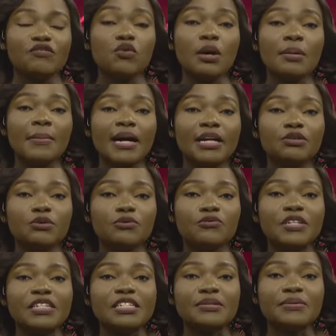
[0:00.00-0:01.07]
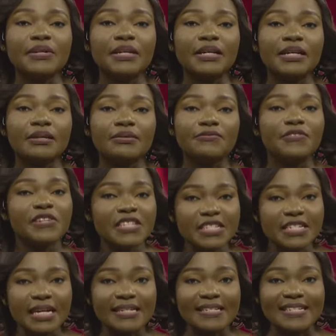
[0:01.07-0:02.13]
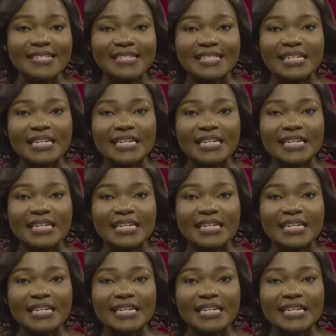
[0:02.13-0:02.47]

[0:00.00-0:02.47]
Governor Amadu Fintiri visited